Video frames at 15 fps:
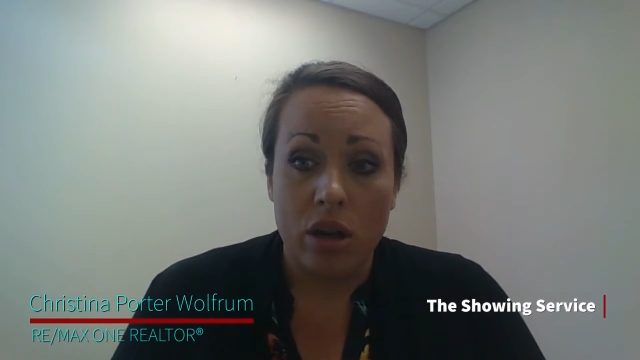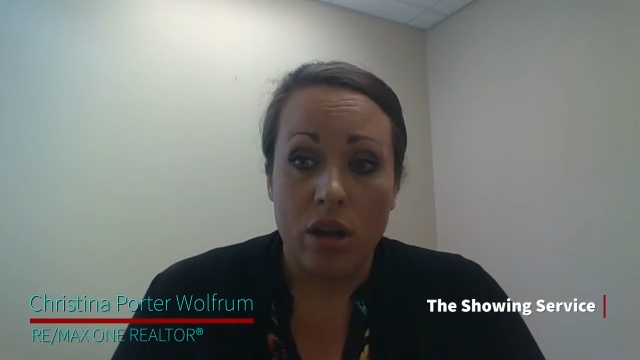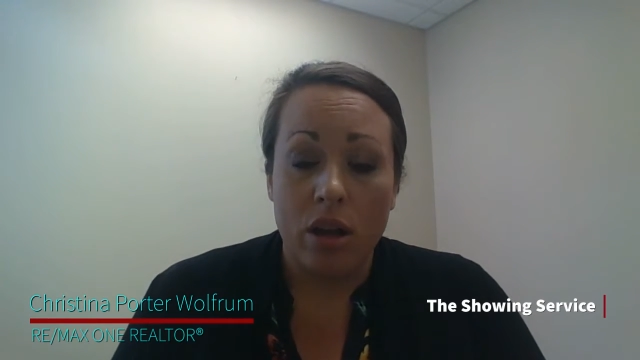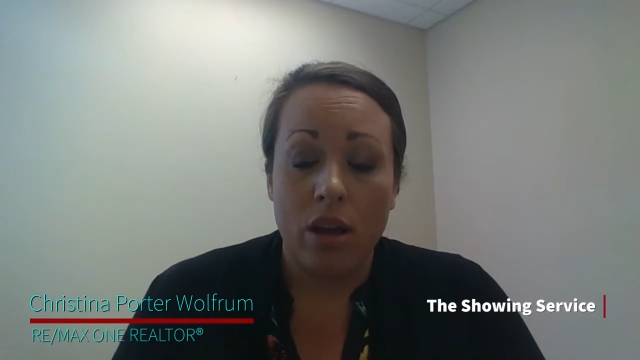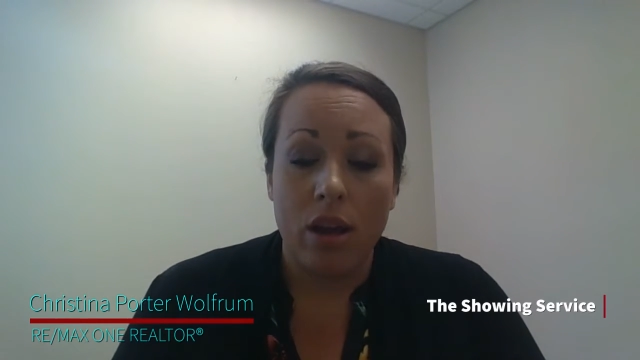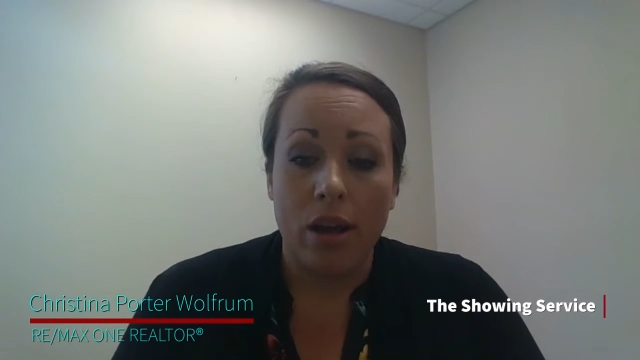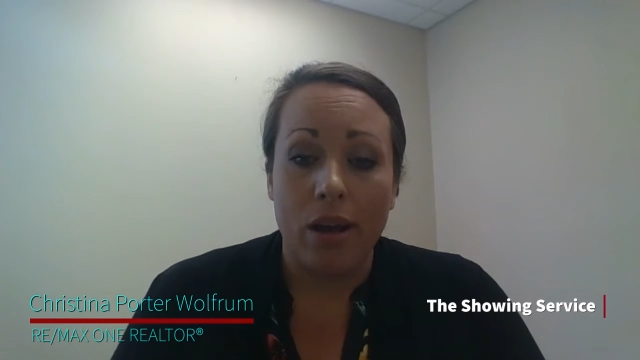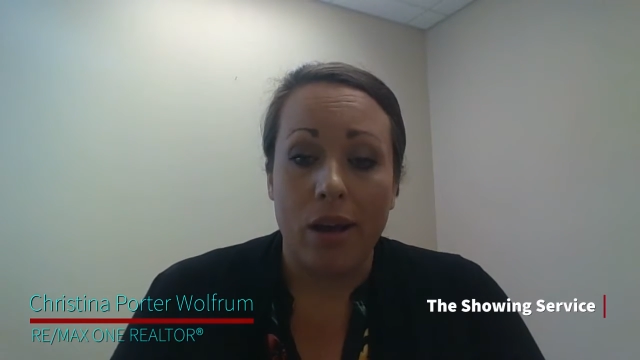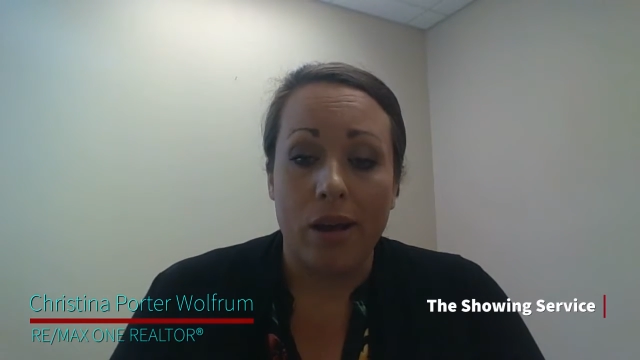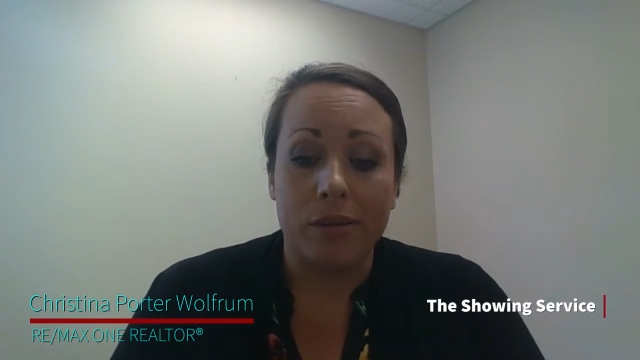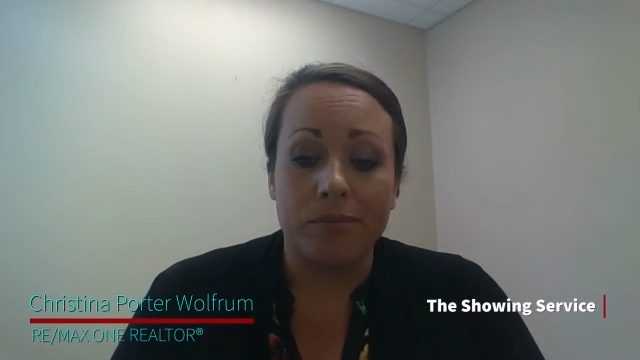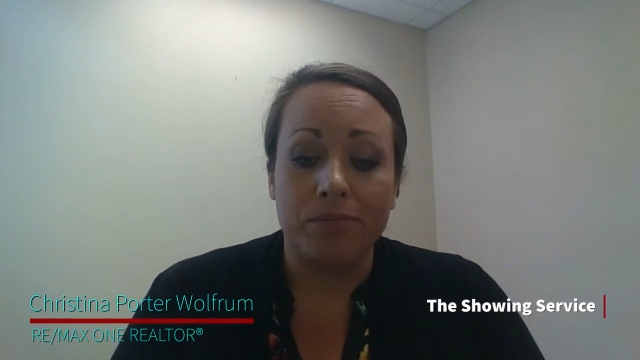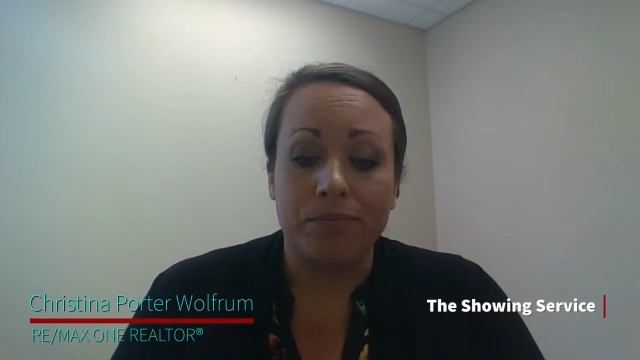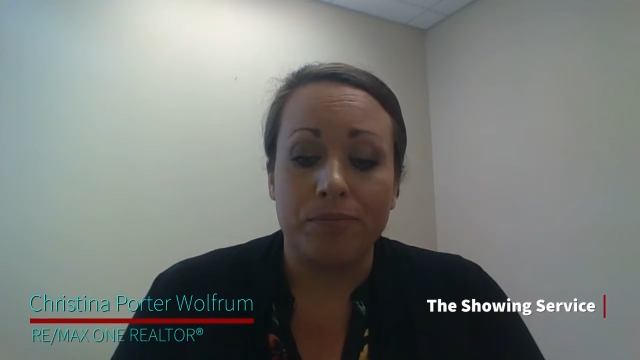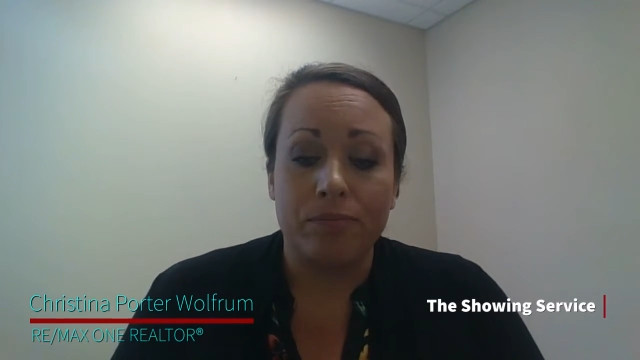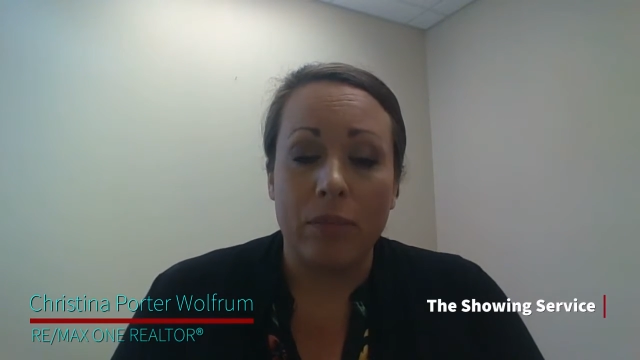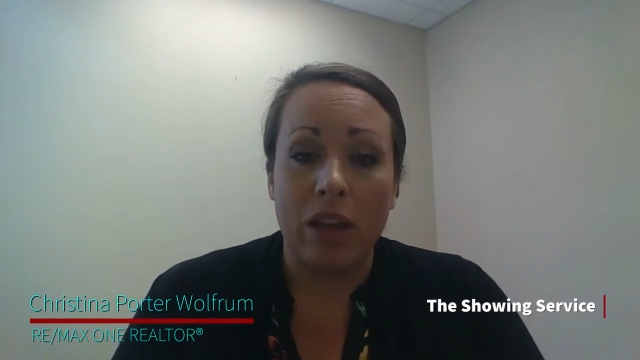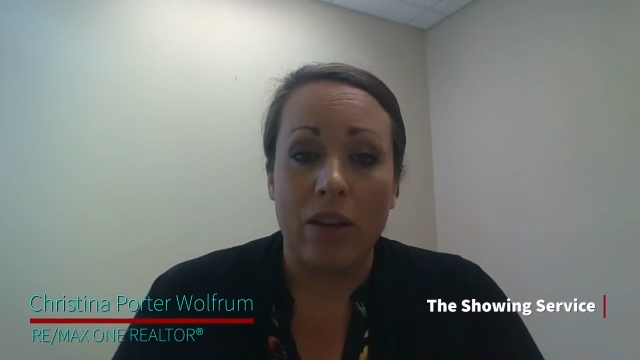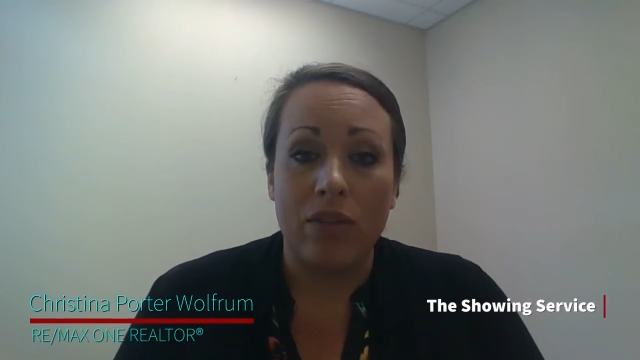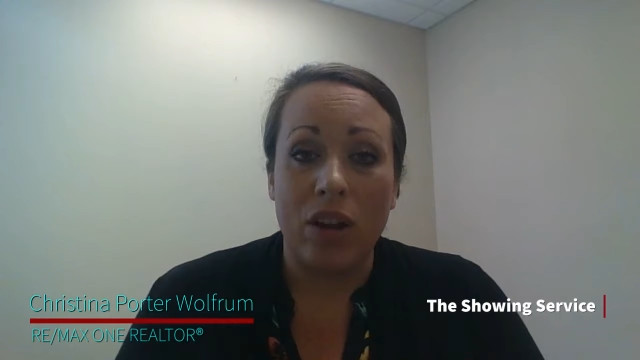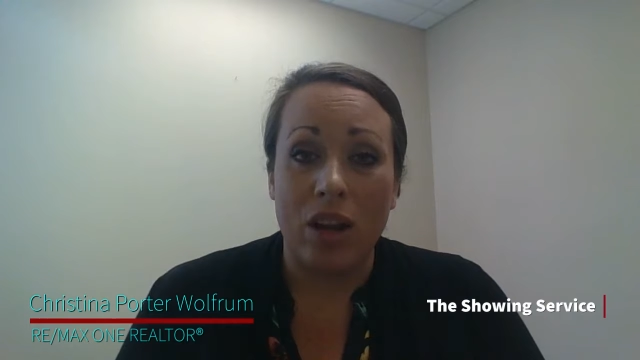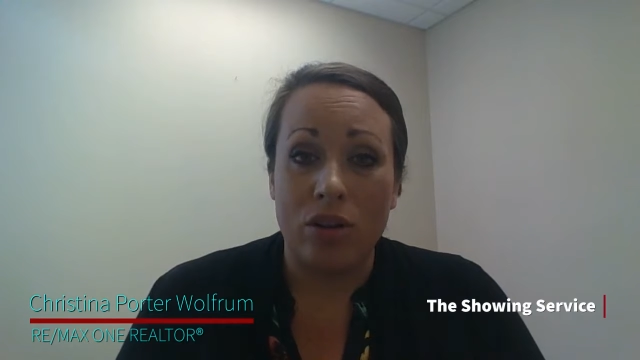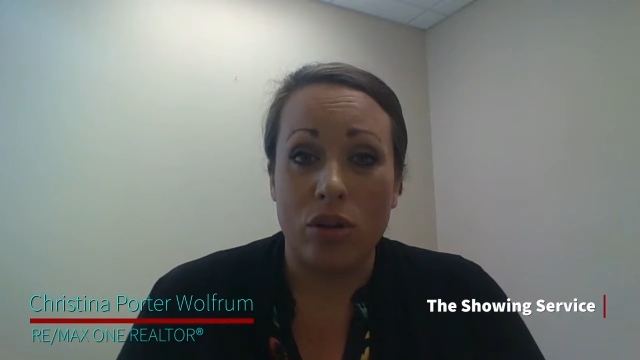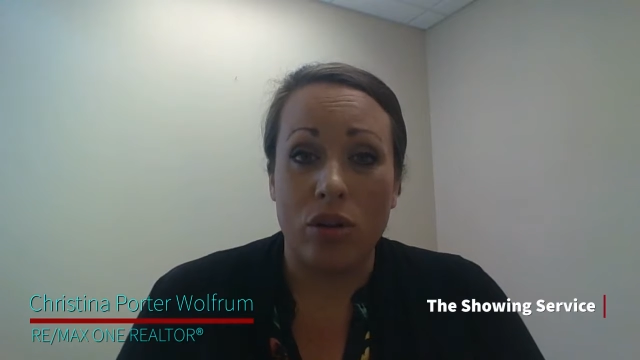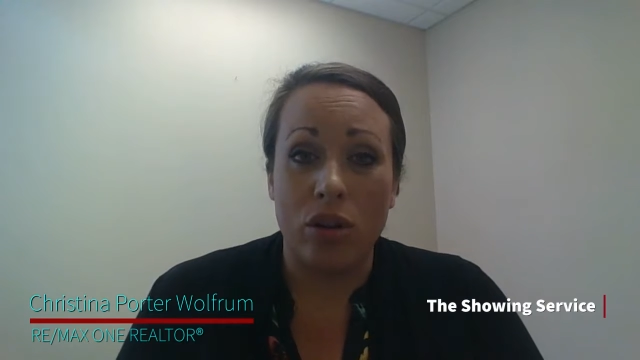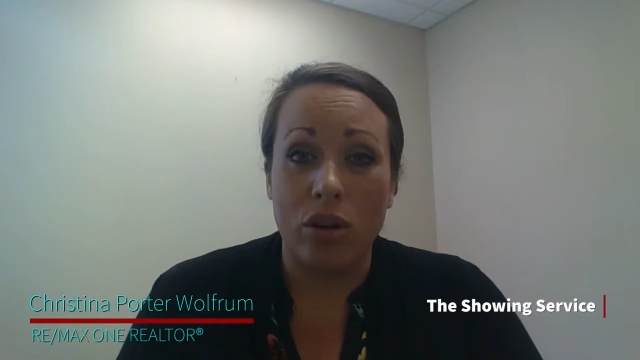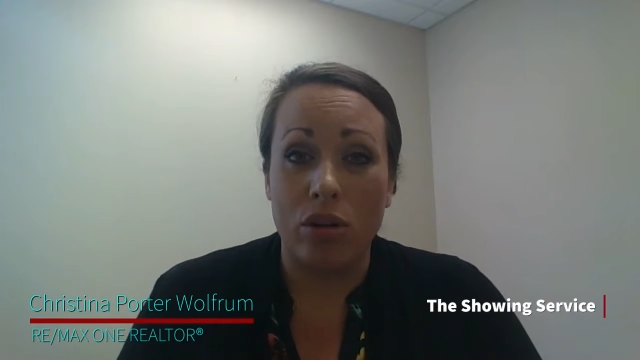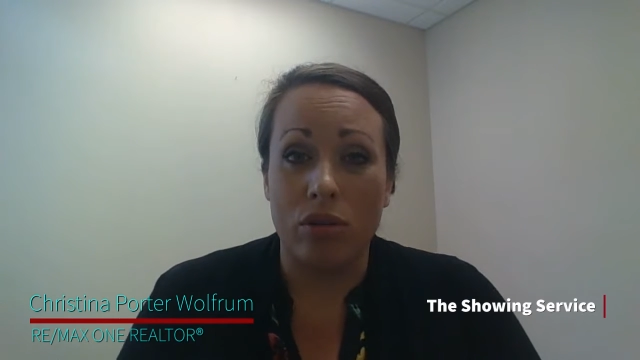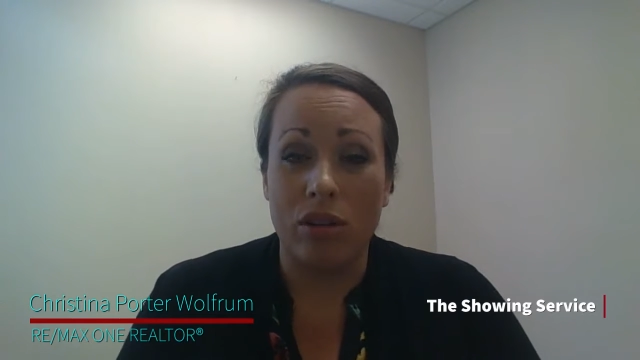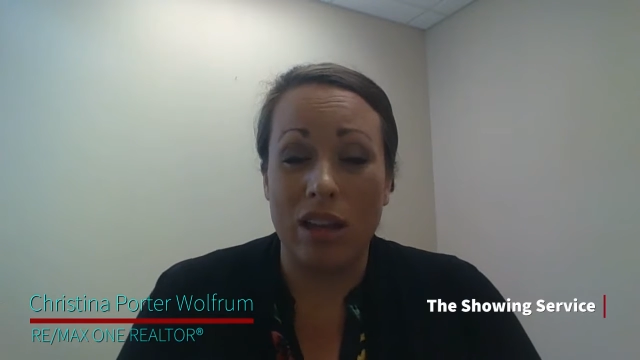They have to enter
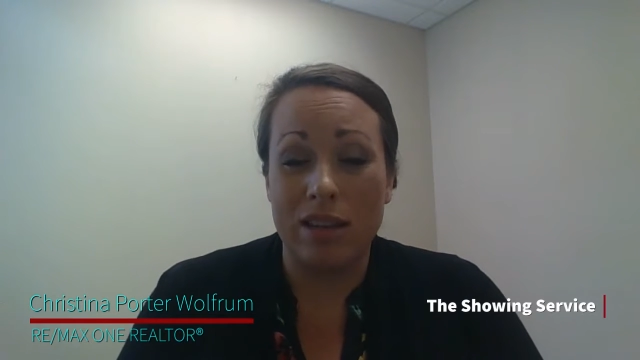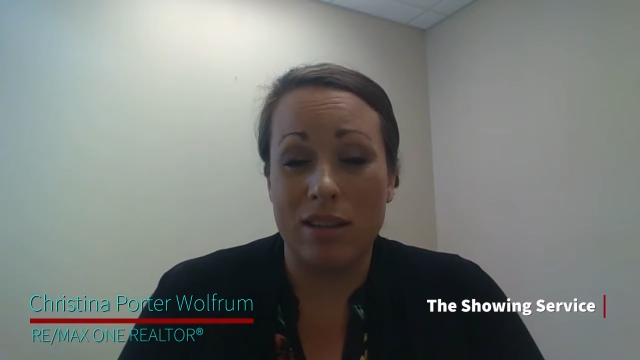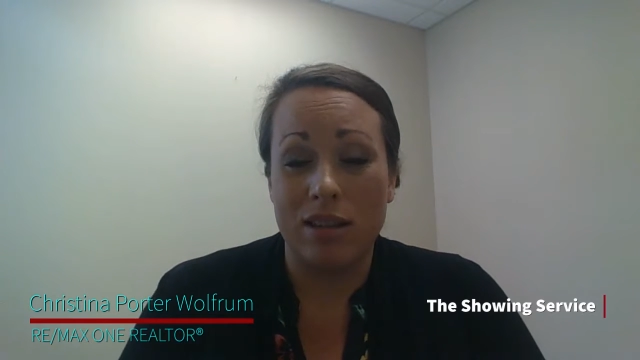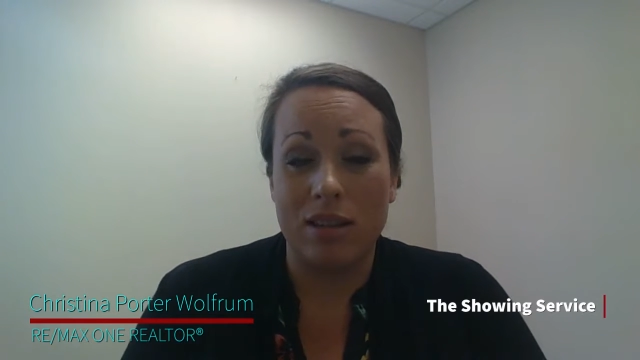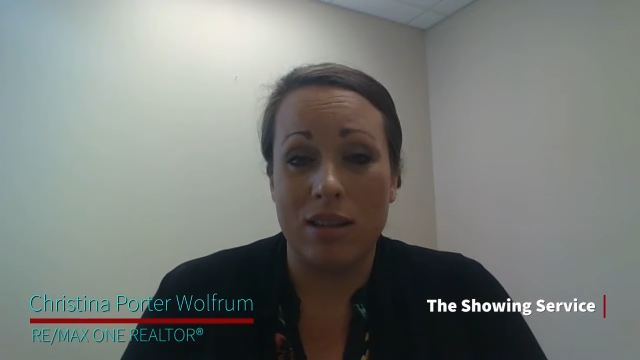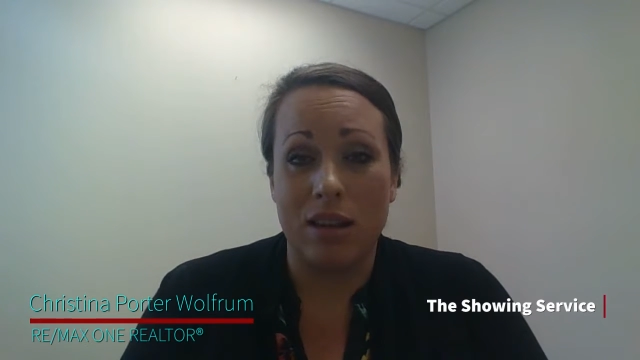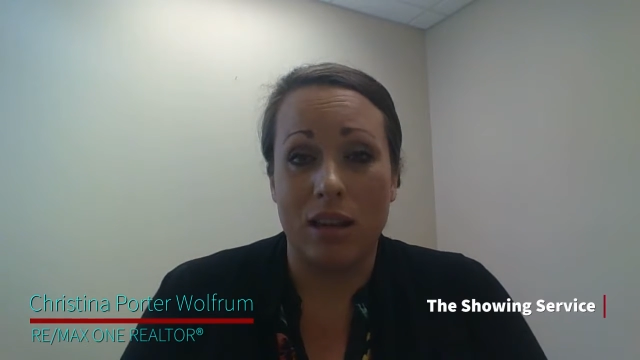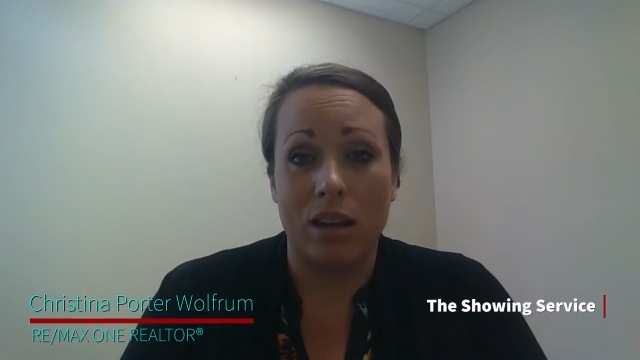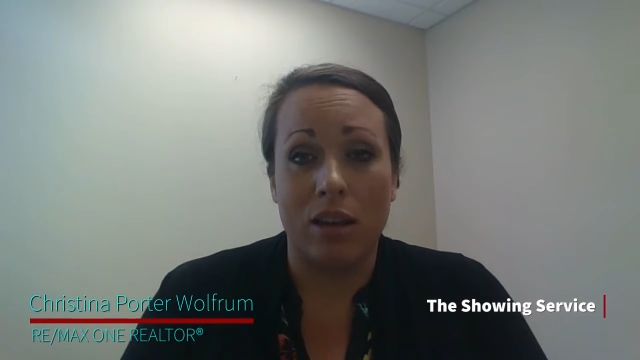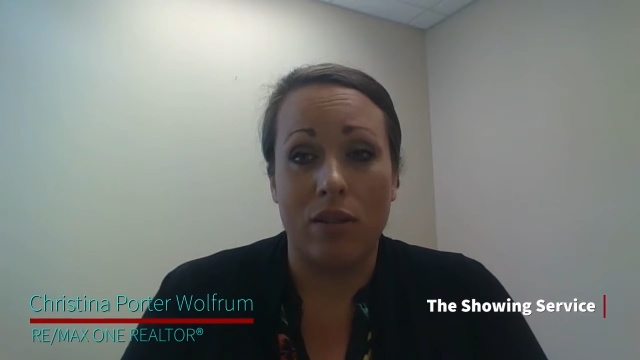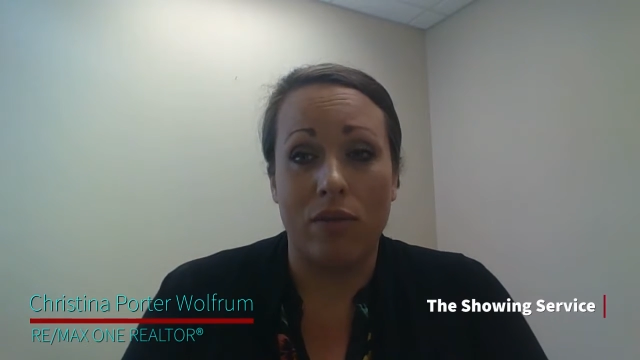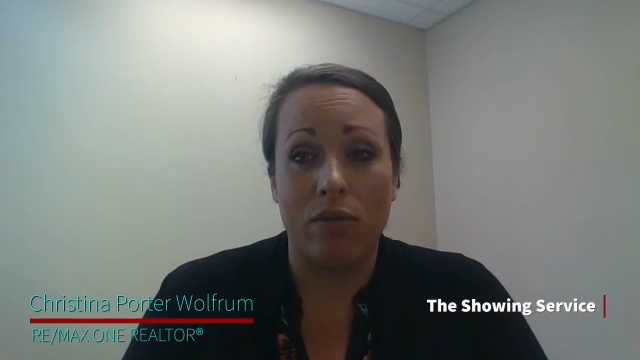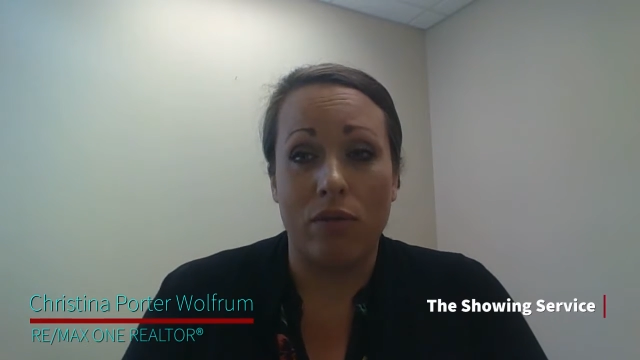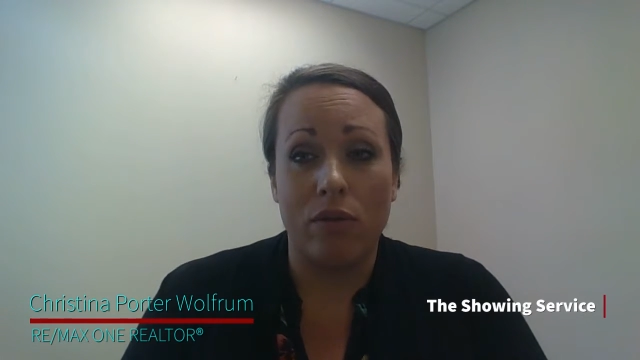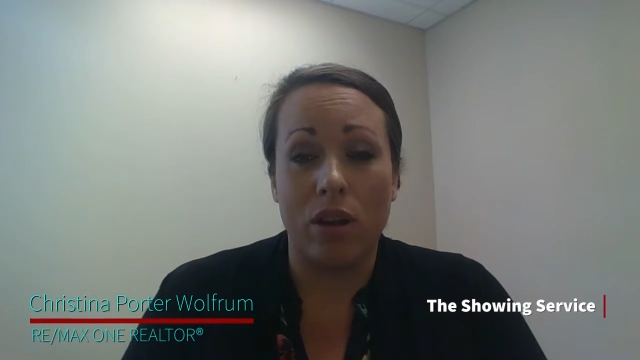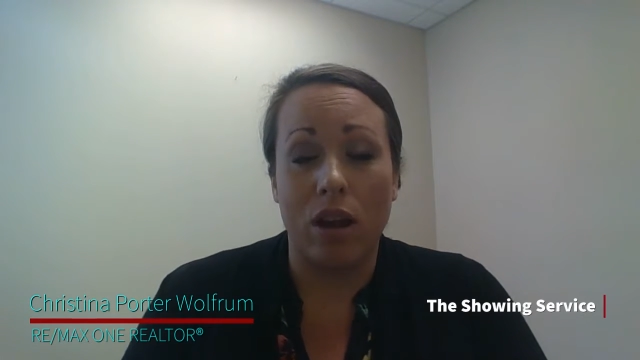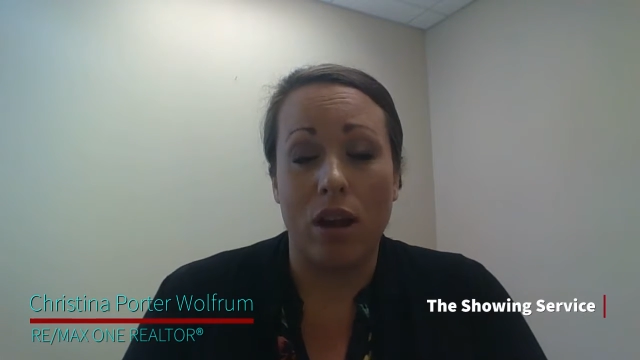their licensing and